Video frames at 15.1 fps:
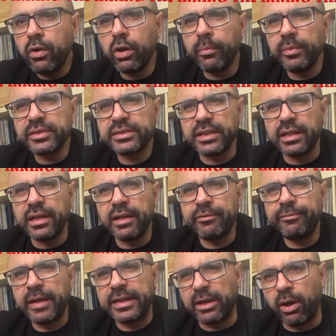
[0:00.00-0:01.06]
almost a
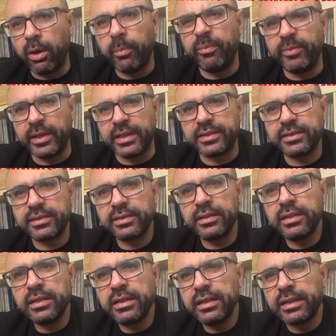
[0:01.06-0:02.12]
fairly obvious
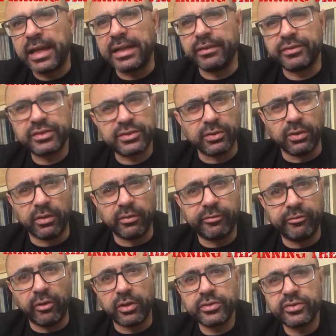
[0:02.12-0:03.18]
kind of soul
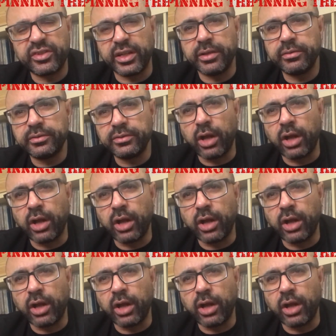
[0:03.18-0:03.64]
funk stew.